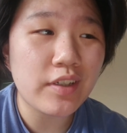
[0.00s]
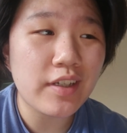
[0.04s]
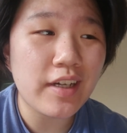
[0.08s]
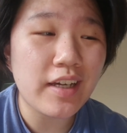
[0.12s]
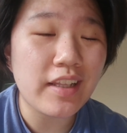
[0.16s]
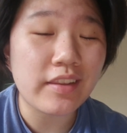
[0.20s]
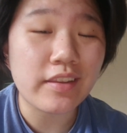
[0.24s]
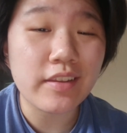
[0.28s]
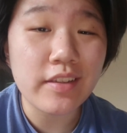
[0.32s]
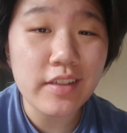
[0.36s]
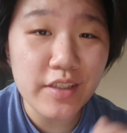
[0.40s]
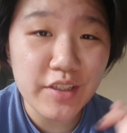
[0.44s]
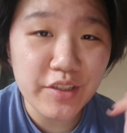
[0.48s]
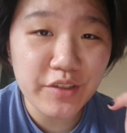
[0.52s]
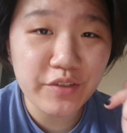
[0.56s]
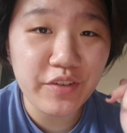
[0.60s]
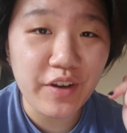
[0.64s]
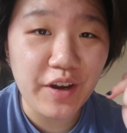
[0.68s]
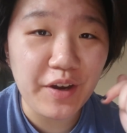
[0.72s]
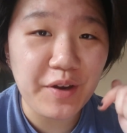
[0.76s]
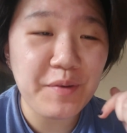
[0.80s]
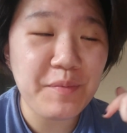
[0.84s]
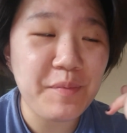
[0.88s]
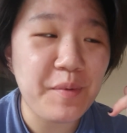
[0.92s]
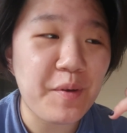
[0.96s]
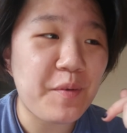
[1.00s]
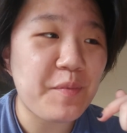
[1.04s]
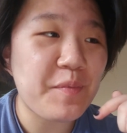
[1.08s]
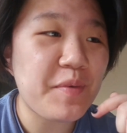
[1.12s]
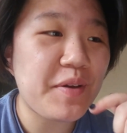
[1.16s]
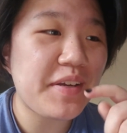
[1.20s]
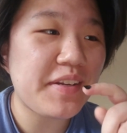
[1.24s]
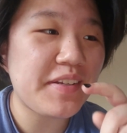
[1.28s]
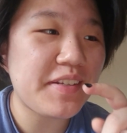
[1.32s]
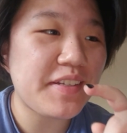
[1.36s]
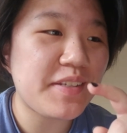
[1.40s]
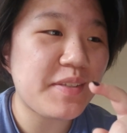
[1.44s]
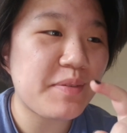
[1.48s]
at this very
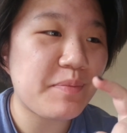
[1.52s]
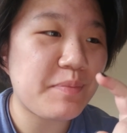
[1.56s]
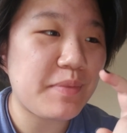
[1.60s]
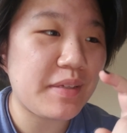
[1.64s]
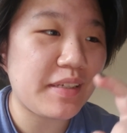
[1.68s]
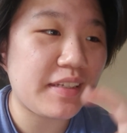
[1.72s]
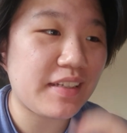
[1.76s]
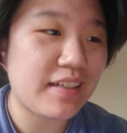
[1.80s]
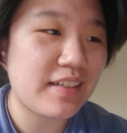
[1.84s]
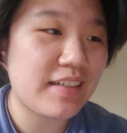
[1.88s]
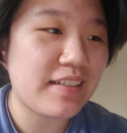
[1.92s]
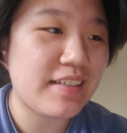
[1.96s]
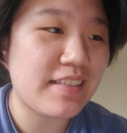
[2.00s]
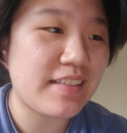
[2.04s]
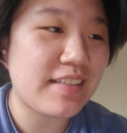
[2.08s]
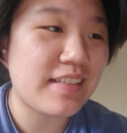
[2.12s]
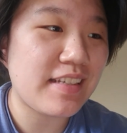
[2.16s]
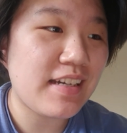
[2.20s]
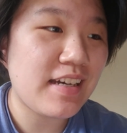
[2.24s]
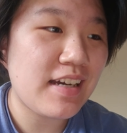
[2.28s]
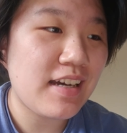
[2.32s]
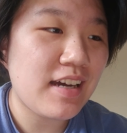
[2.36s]
moment because